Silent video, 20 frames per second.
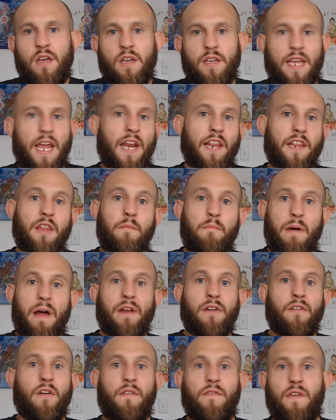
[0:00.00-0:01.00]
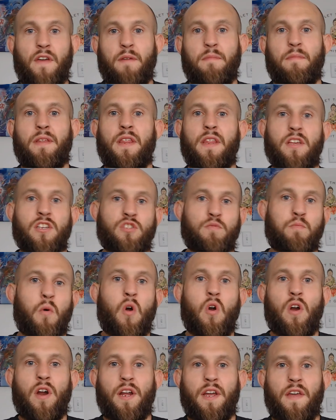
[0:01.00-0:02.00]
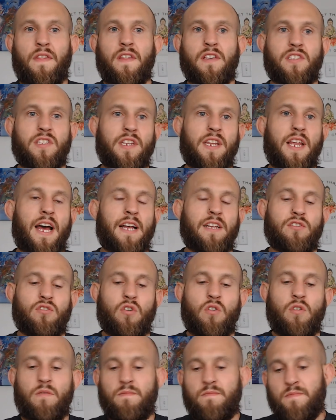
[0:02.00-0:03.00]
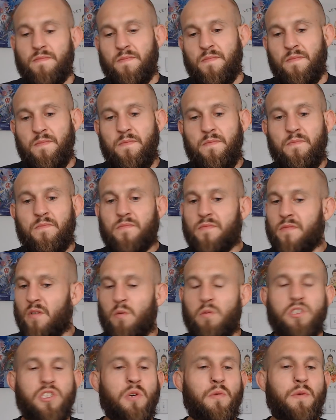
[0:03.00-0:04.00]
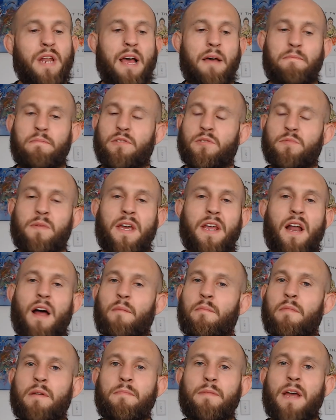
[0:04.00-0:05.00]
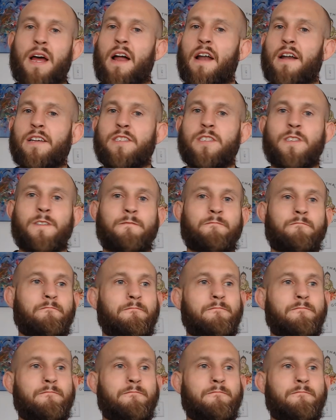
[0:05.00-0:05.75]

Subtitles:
getting the better of him in the sparring and this and that. So we'll see what happens, man. I'm going to be honest.